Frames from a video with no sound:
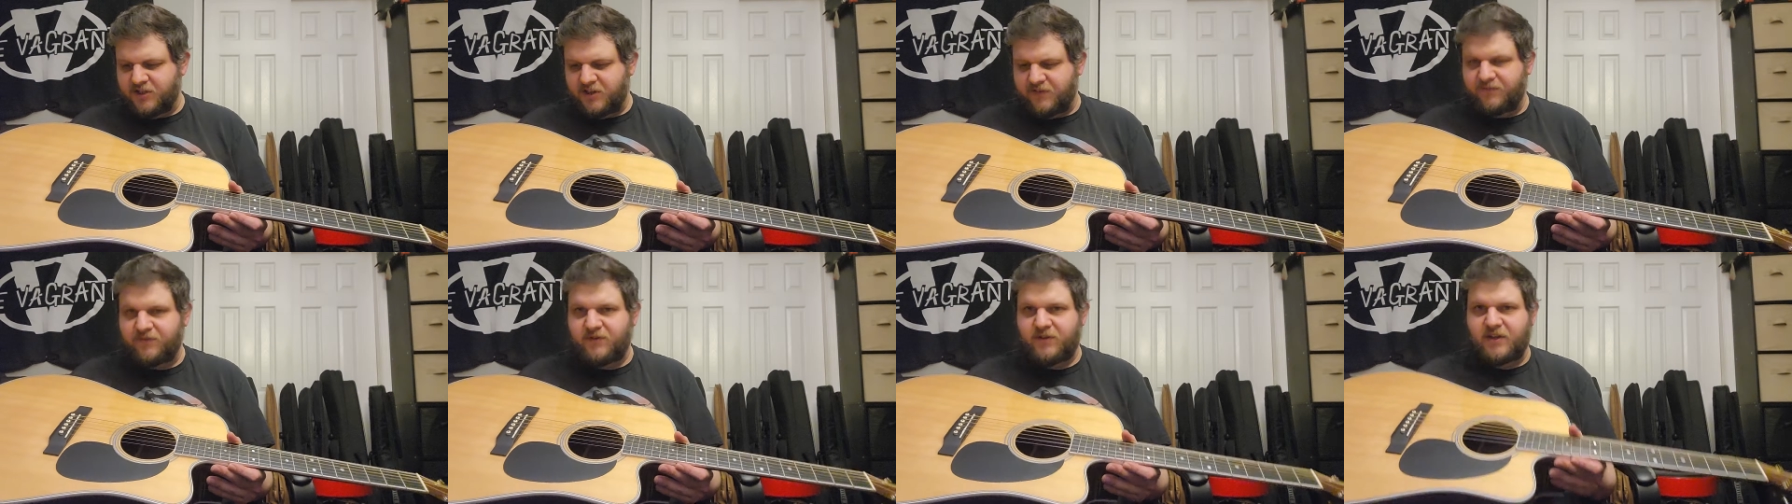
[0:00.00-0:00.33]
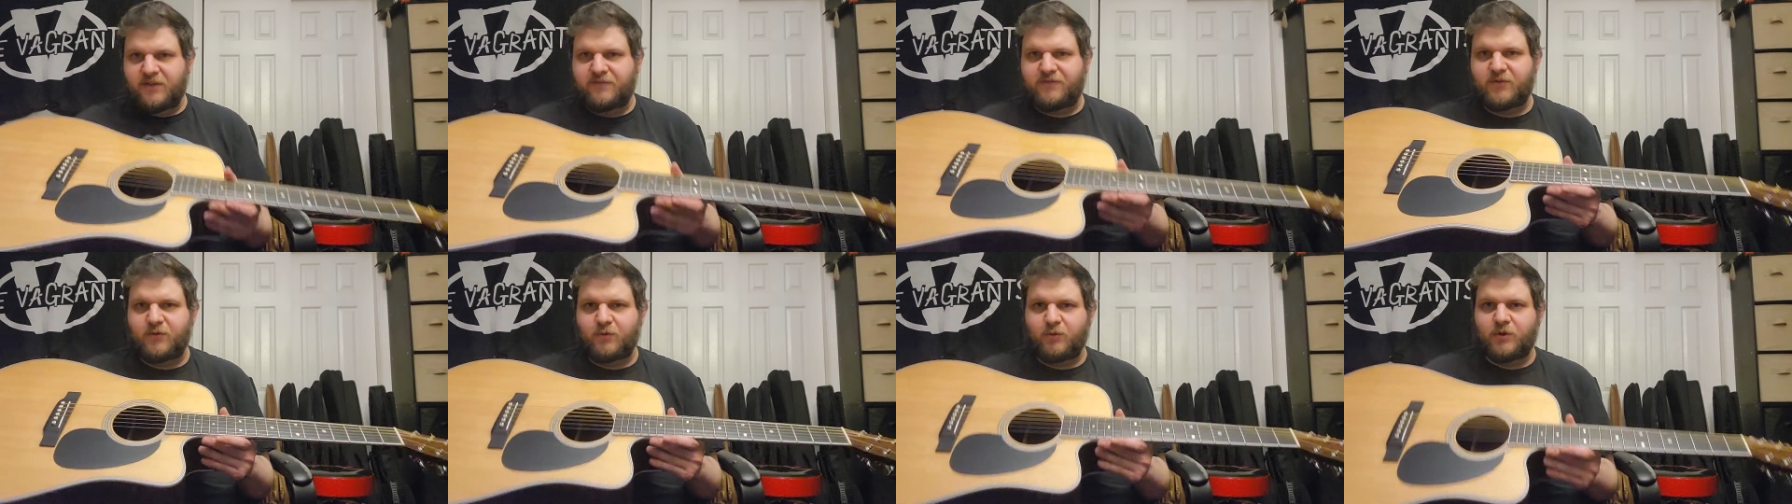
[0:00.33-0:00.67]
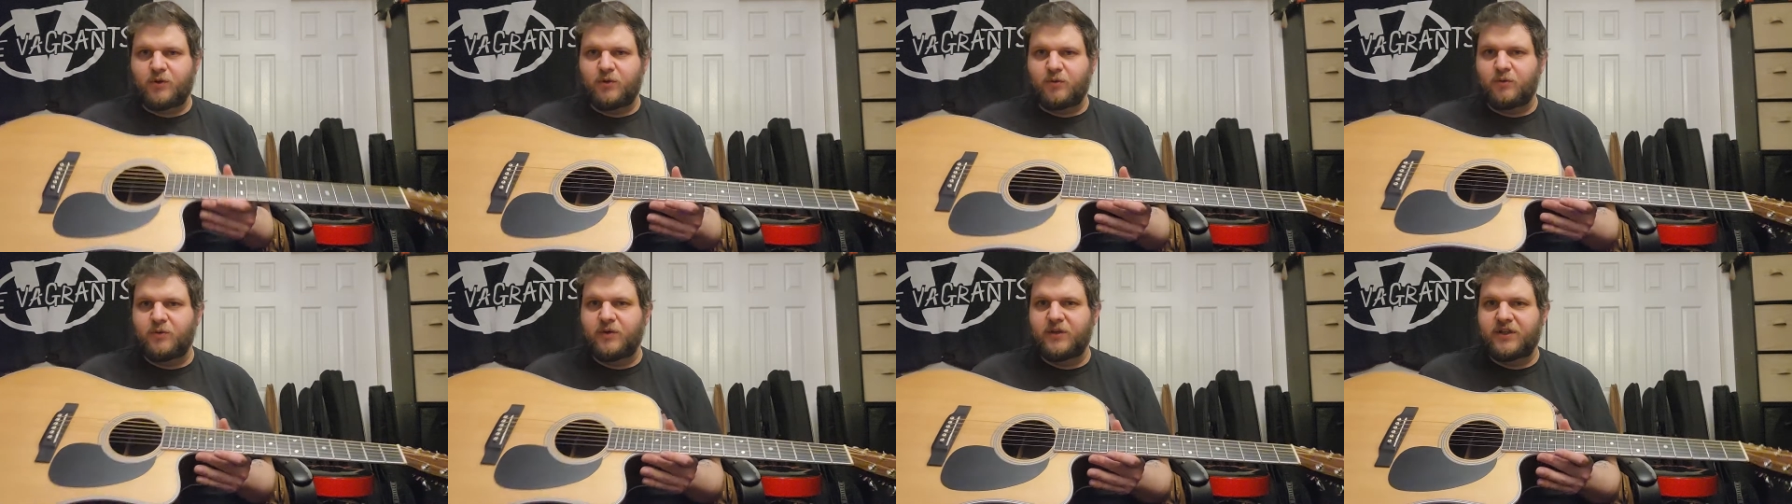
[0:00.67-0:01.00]
If, if you were
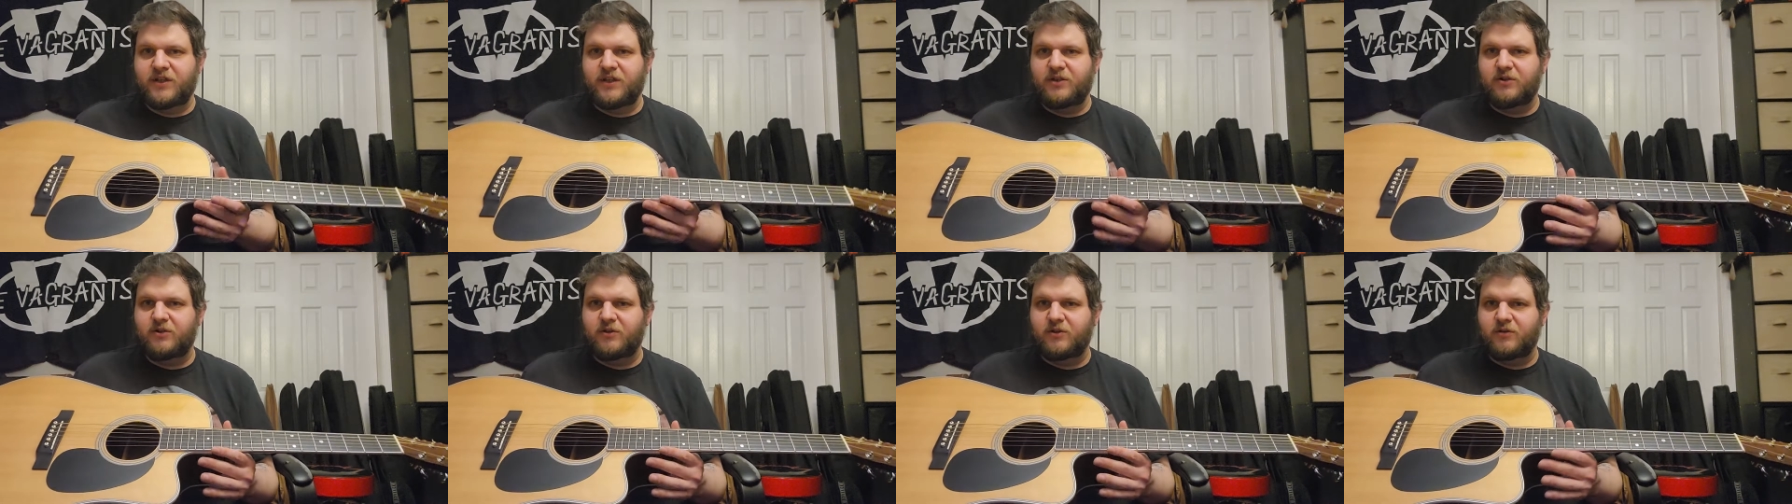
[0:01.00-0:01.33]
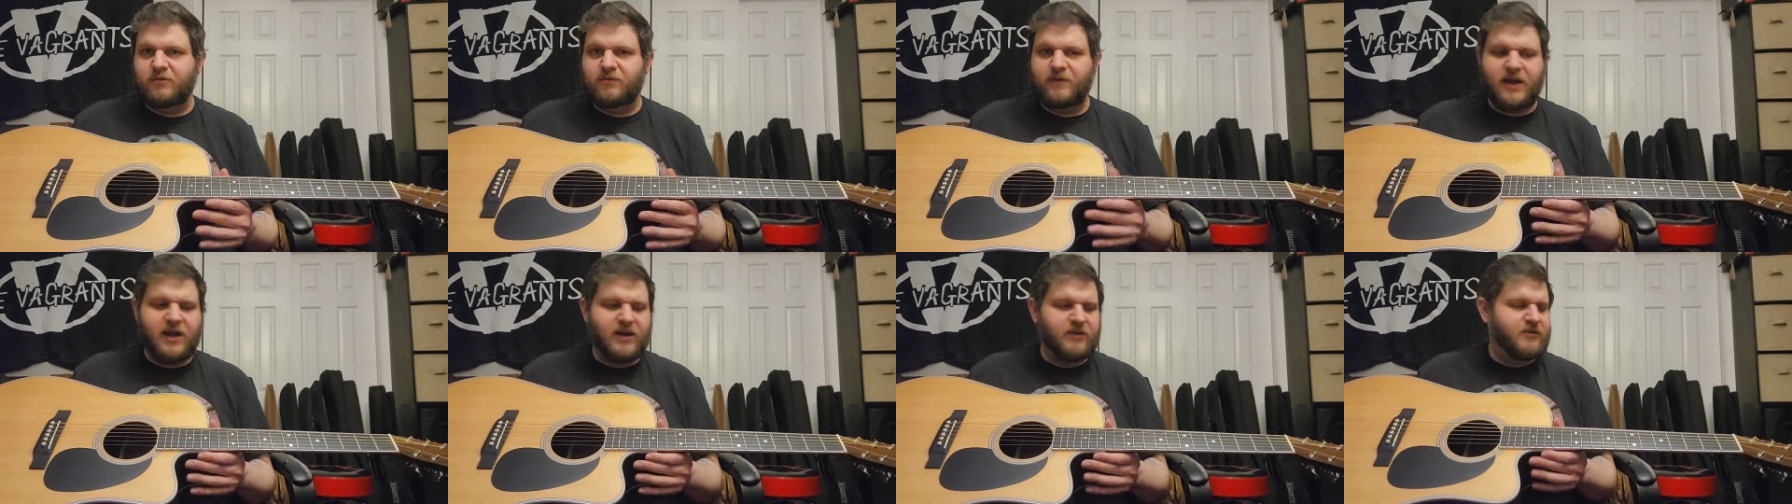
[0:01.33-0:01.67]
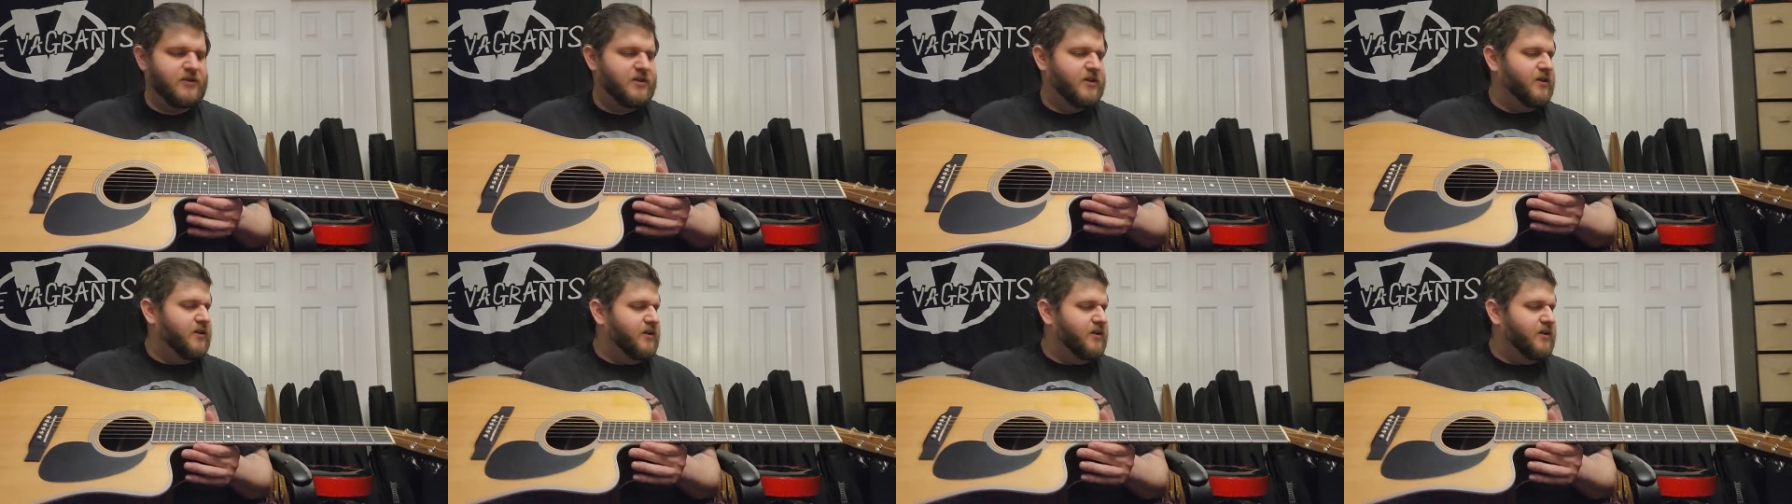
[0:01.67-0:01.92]
to really look around,